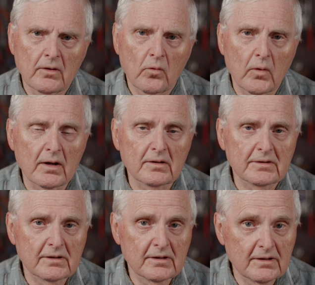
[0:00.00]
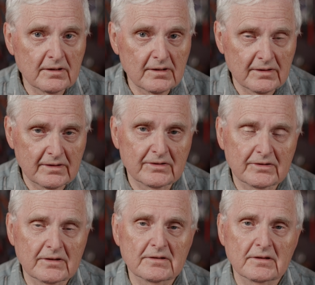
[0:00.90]
while getting a
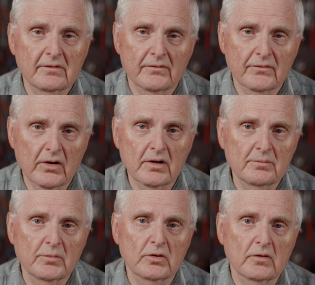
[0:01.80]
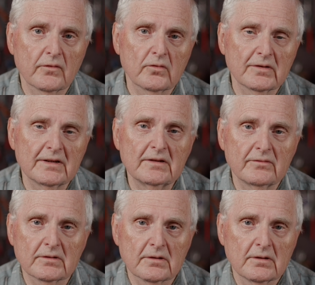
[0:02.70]
consistent, very beautiful,
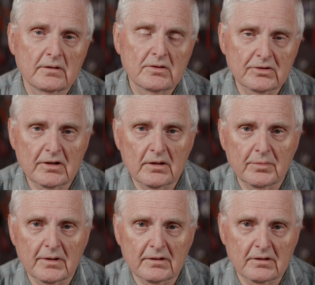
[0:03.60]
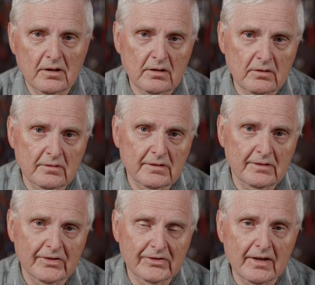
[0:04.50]
even shape and color in
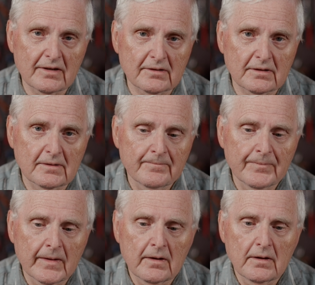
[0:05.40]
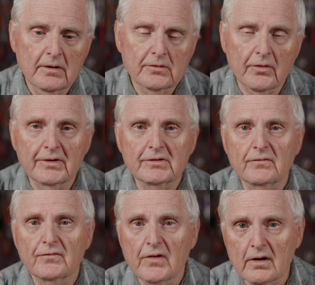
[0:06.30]
the sound. So these are
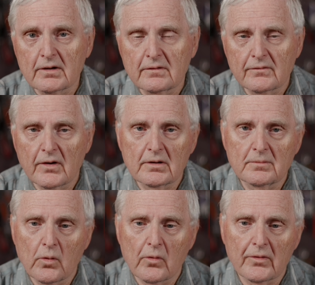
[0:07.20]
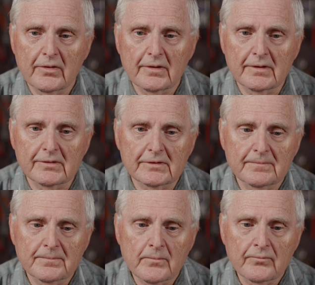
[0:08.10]
very, very important things.
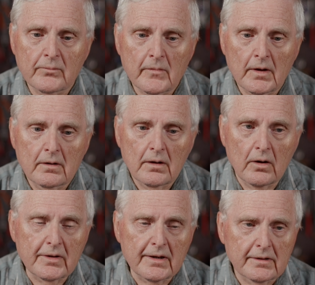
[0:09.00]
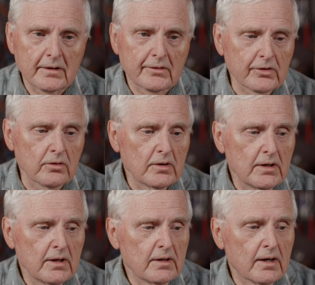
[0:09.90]
Okay, so
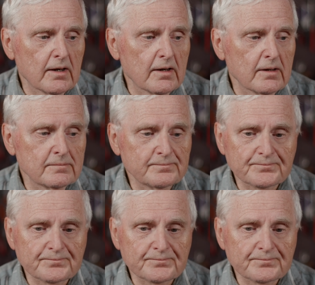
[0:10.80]
I've